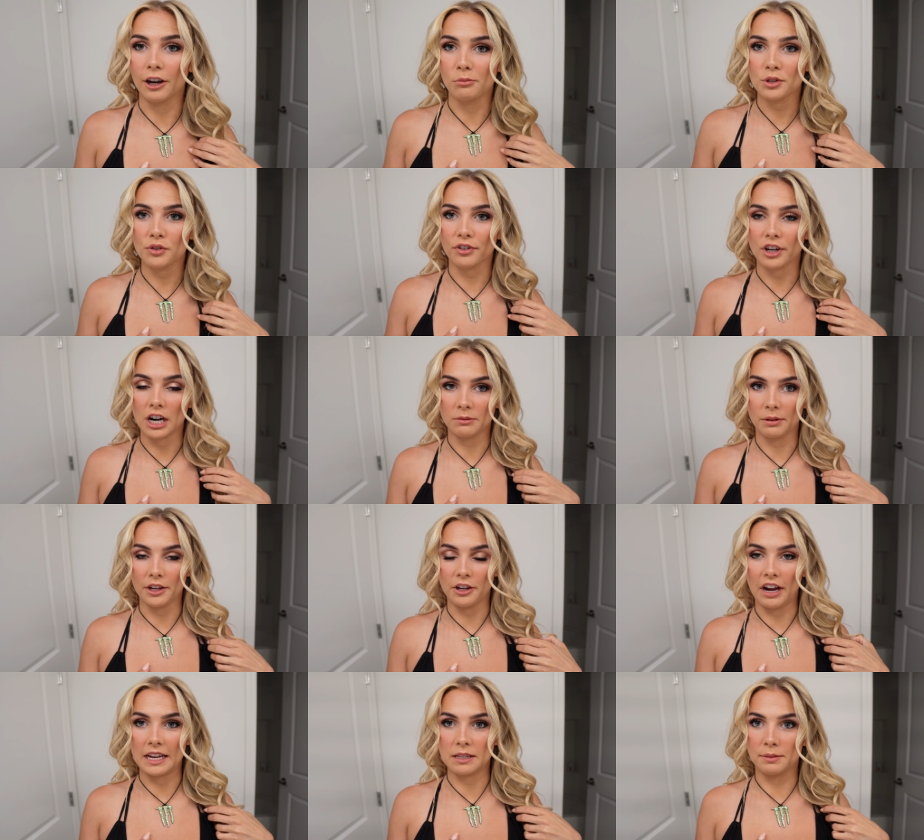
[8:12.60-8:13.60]
I almost forgot about
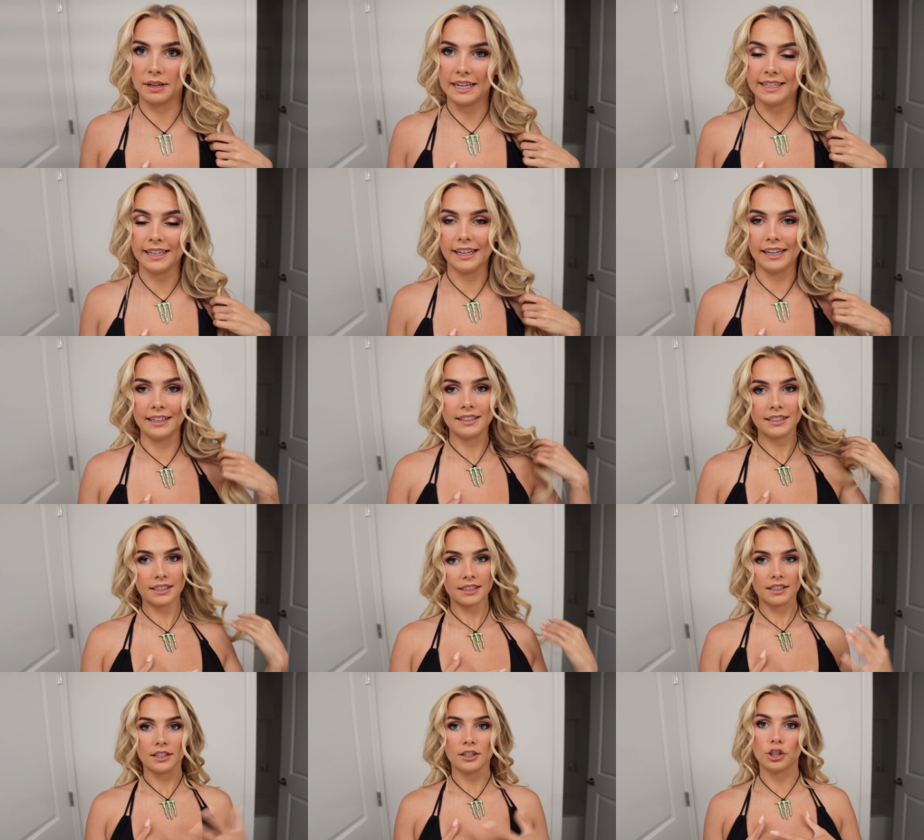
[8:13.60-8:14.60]
you guys, but I
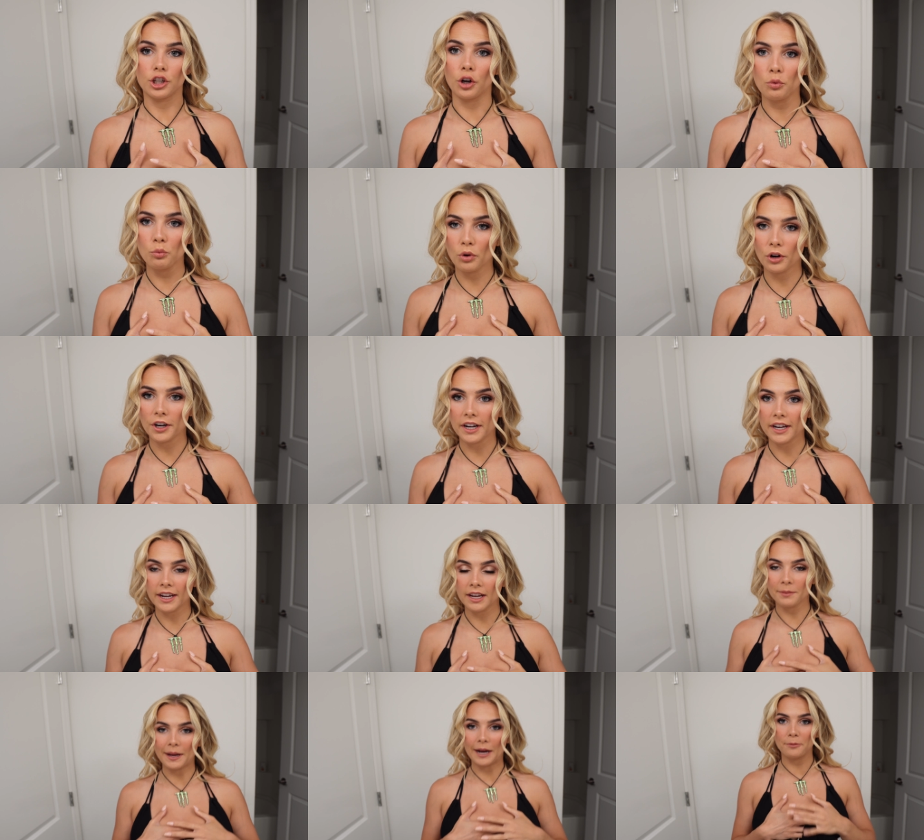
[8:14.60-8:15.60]
didn't. Don't
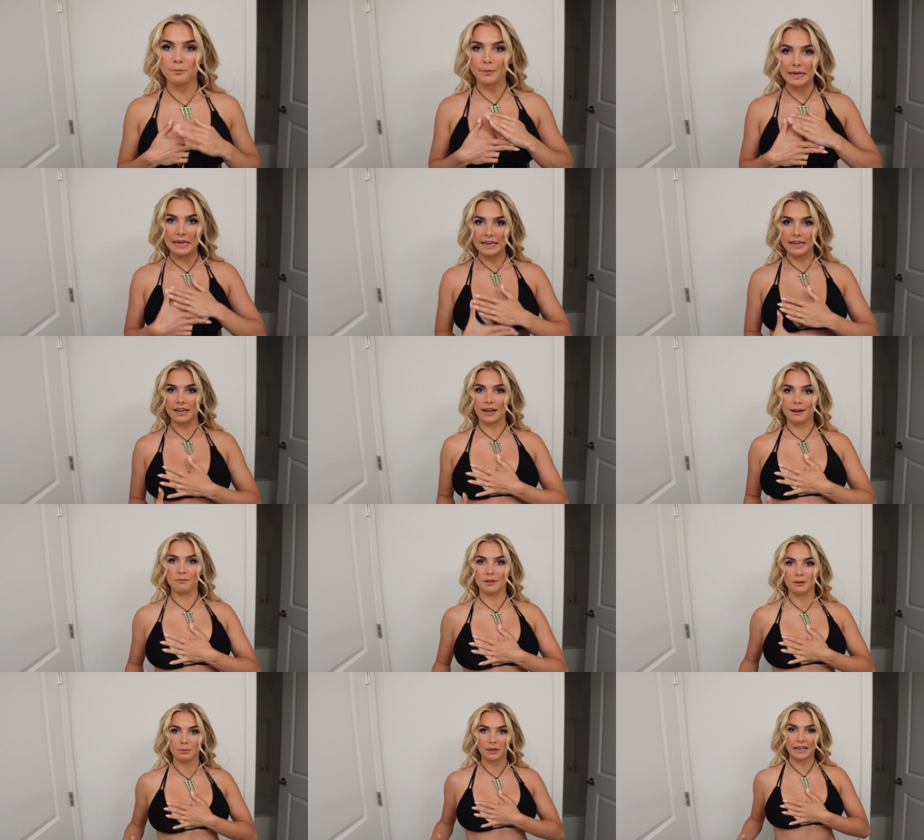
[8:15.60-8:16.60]
worry about me. I'm
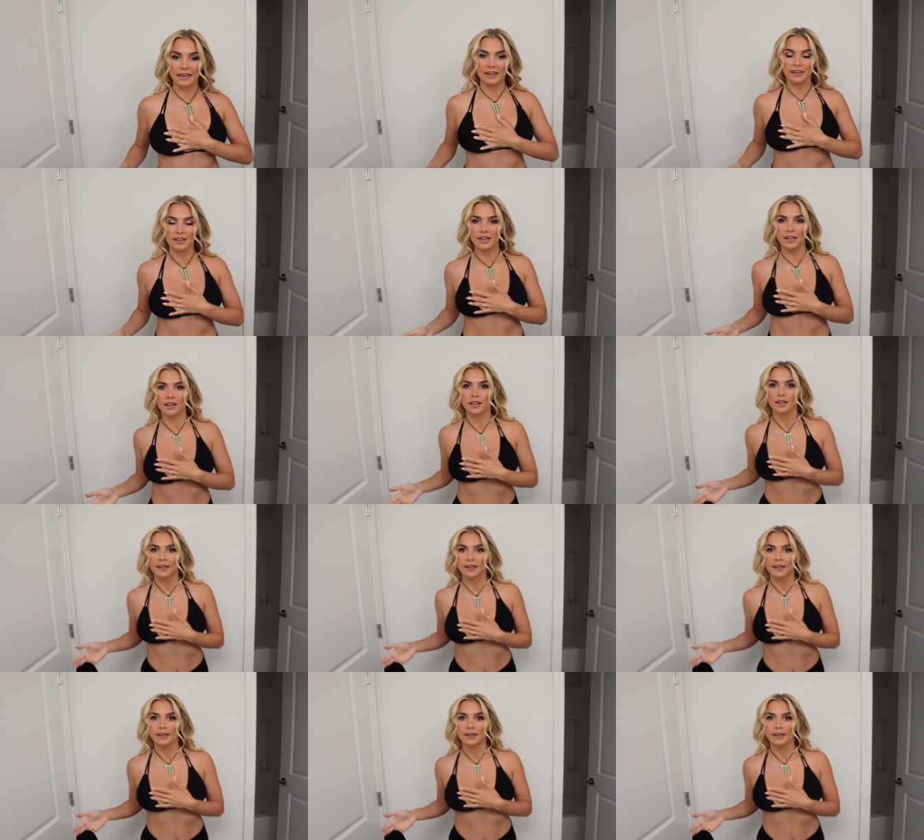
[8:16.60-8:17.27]
in a bikini.